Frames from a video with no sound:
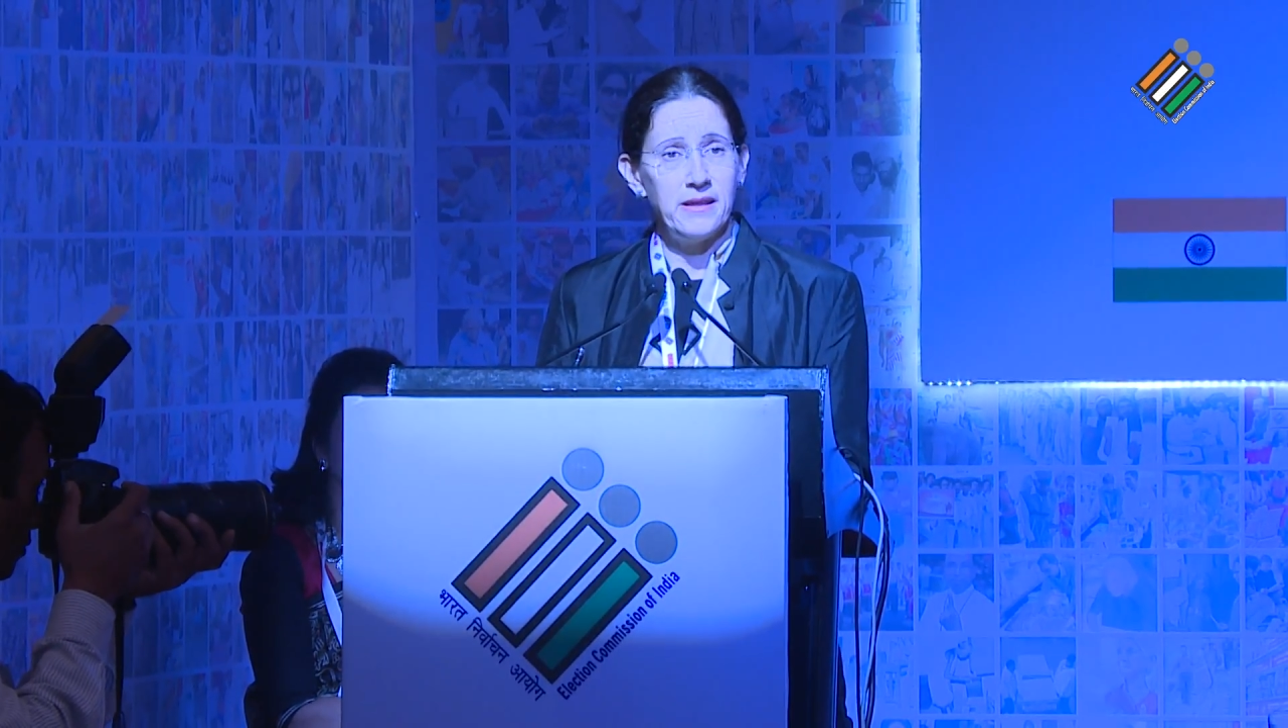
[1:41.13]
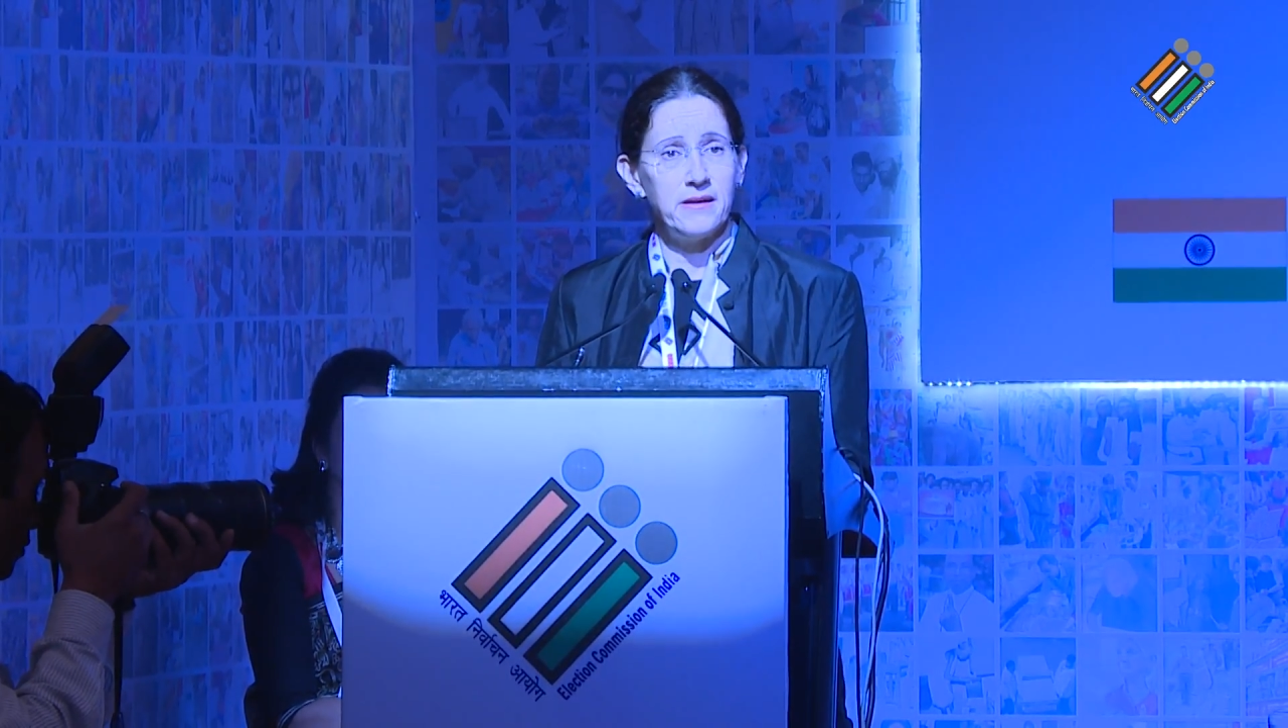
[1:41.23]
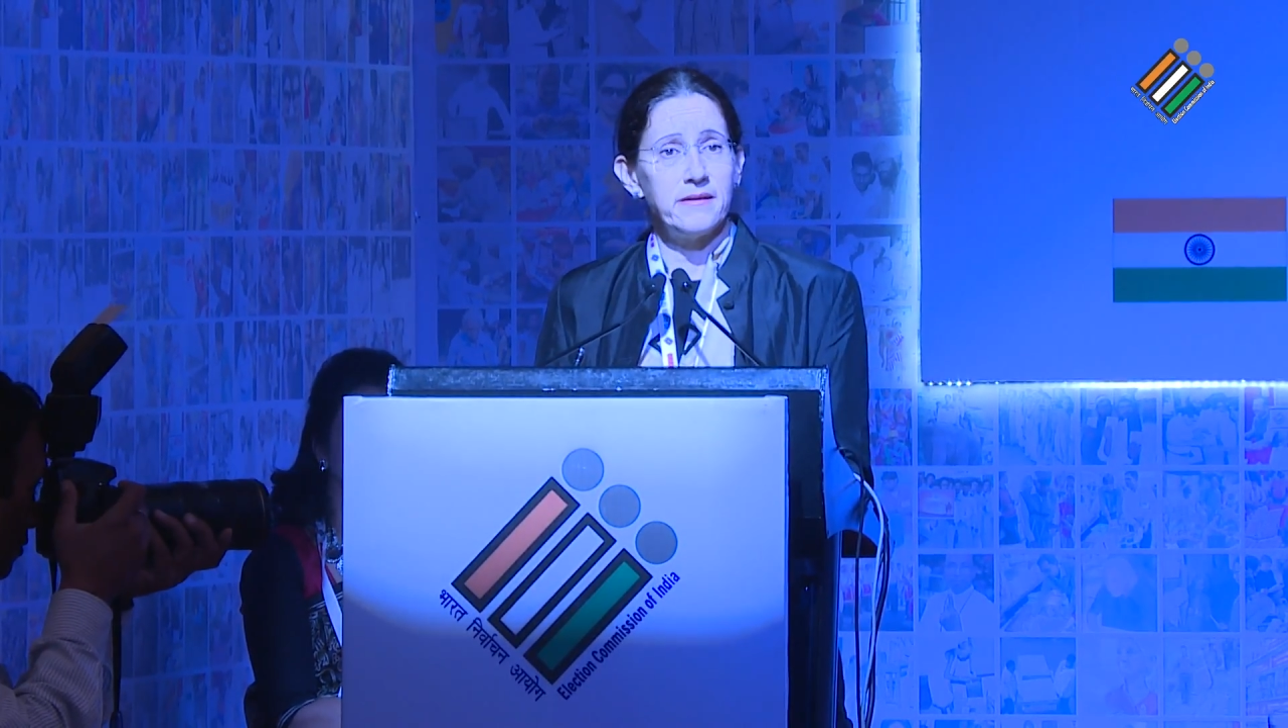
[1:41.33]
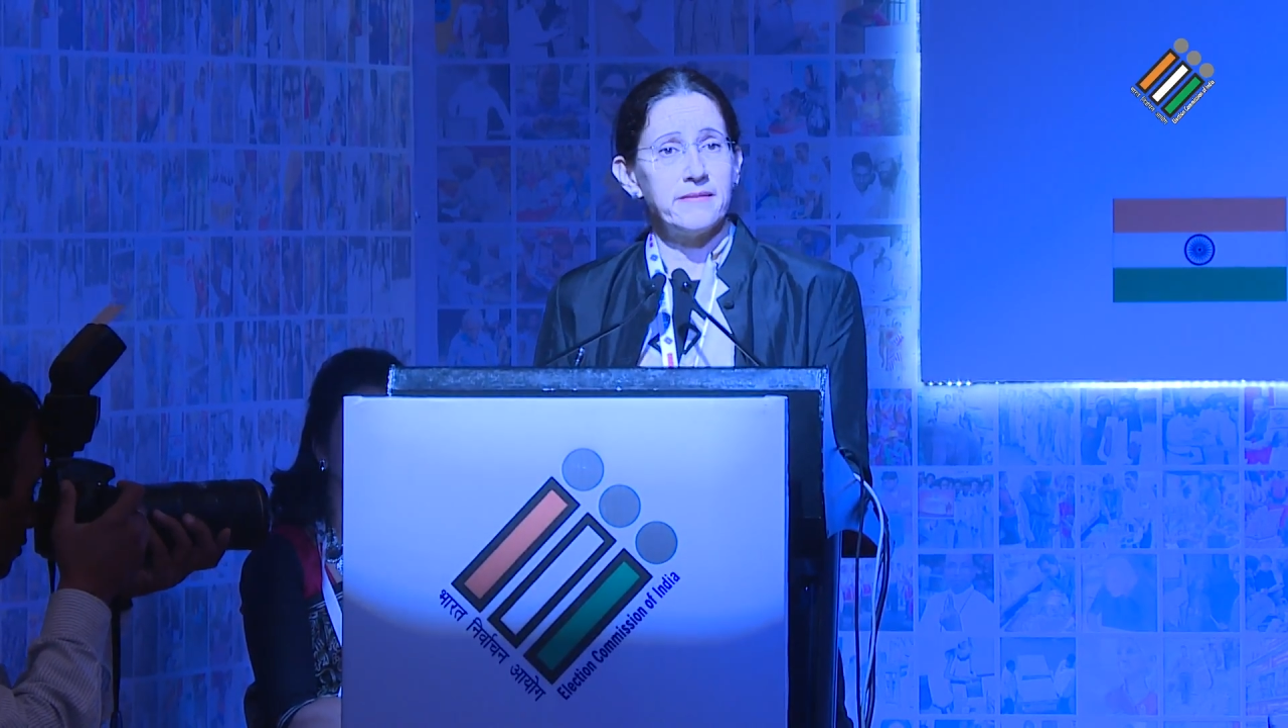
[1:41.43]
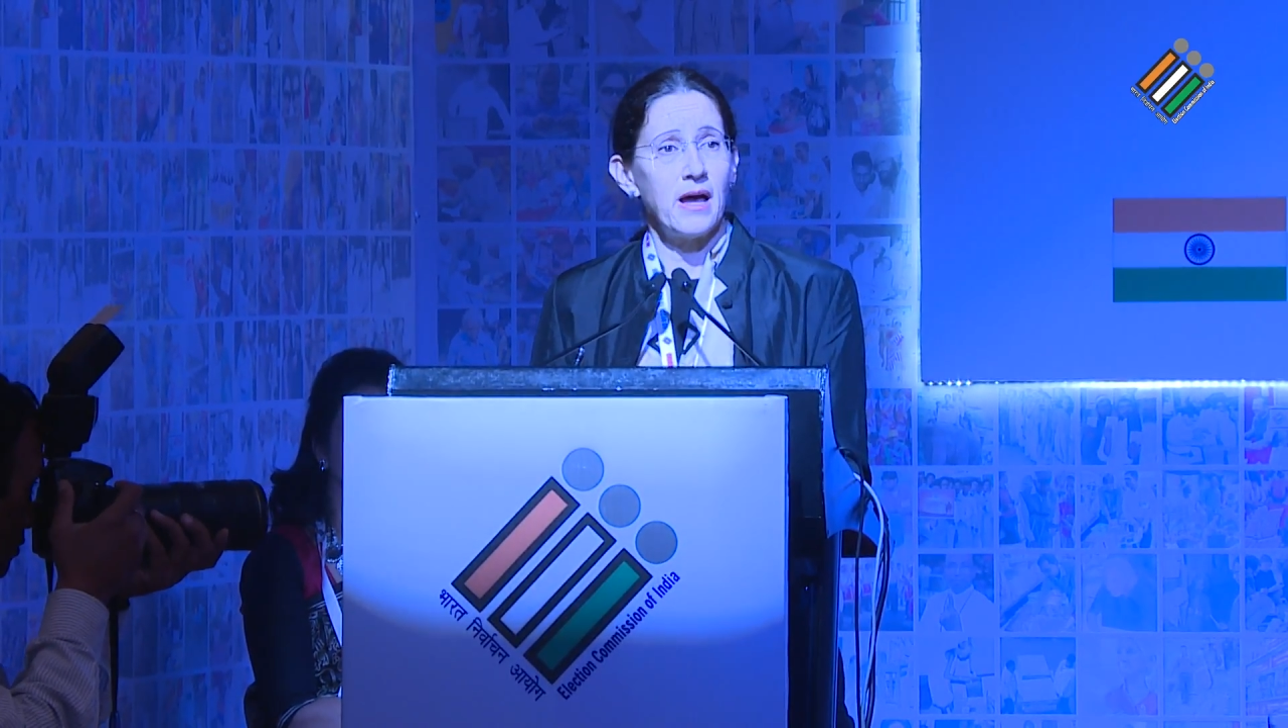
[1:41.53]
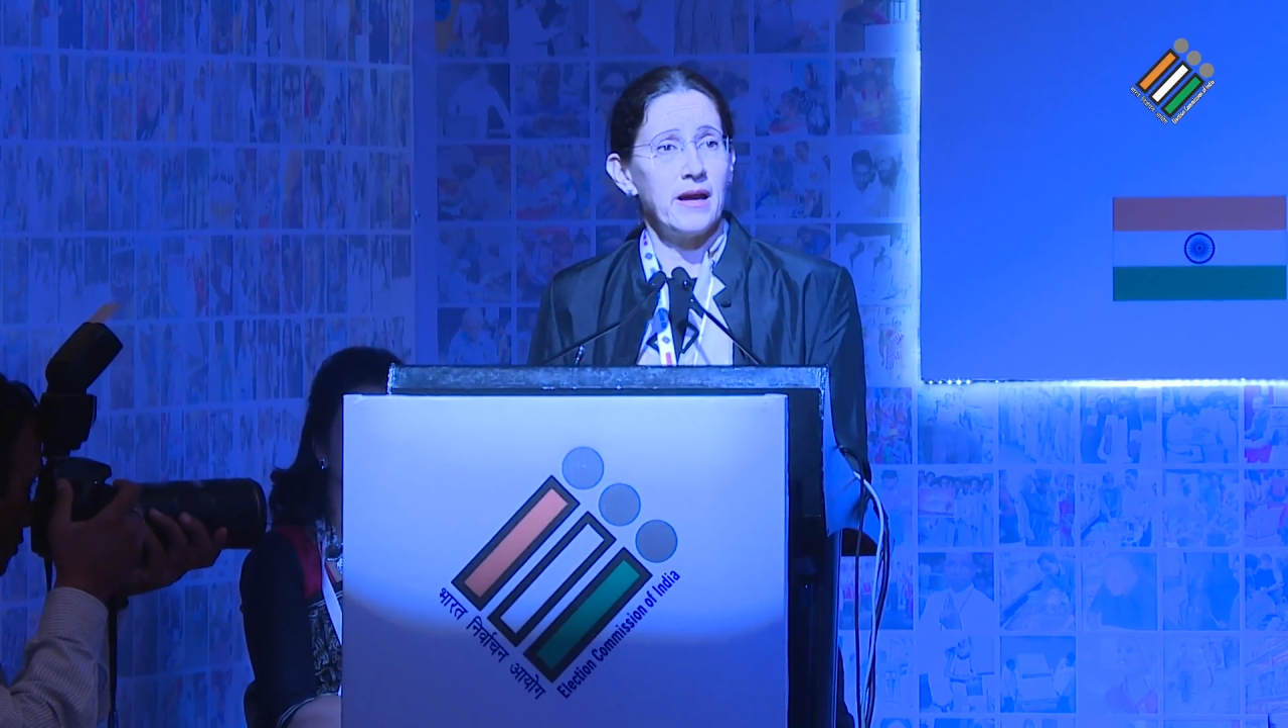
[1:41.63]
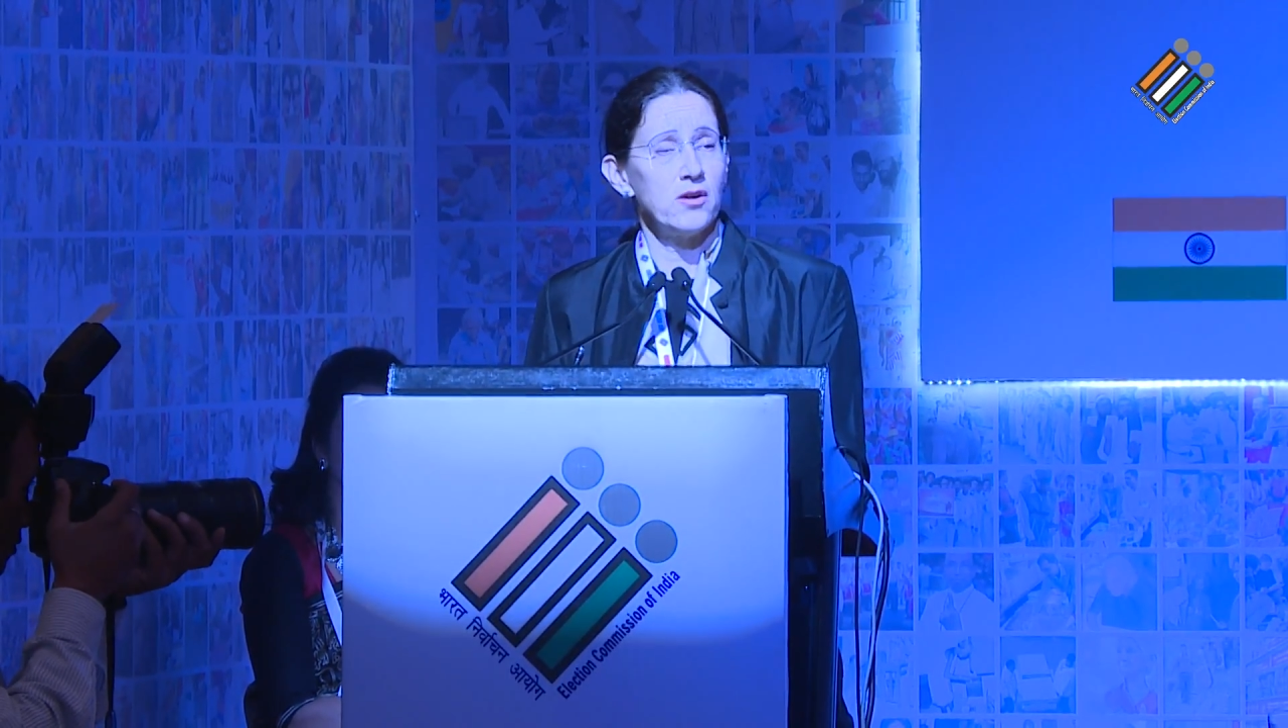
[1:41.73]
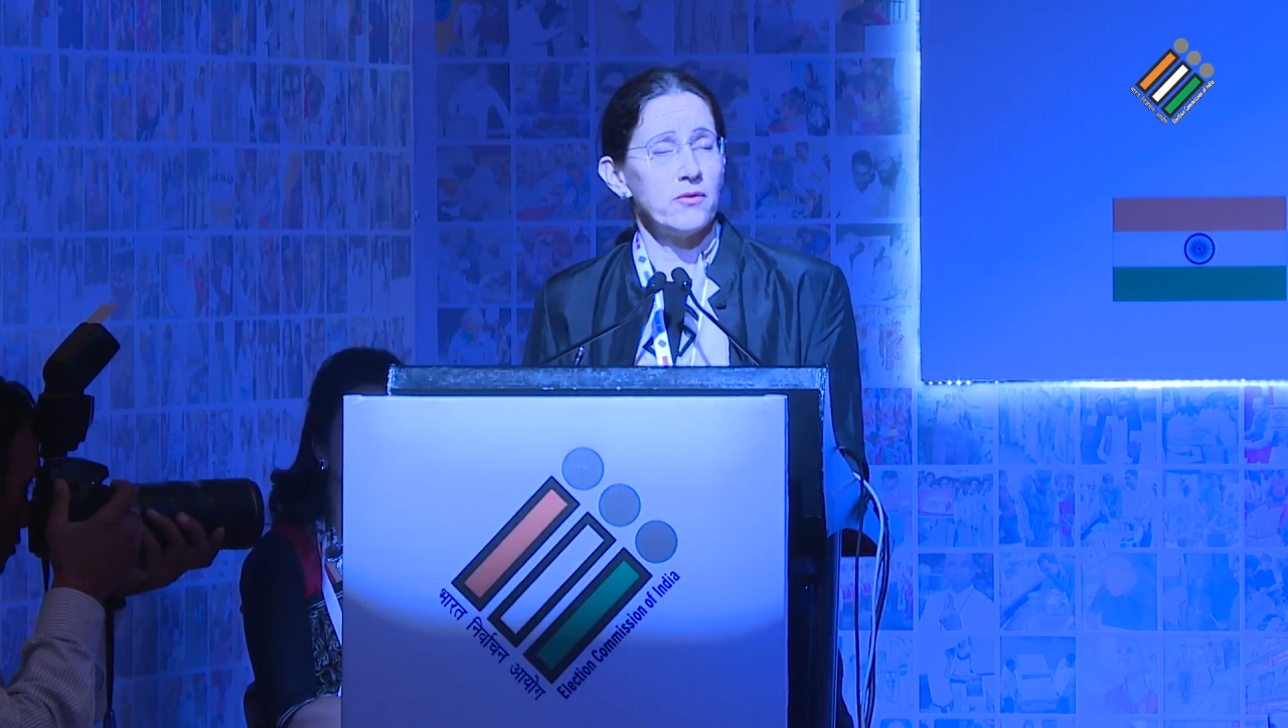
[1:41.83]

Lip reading: the design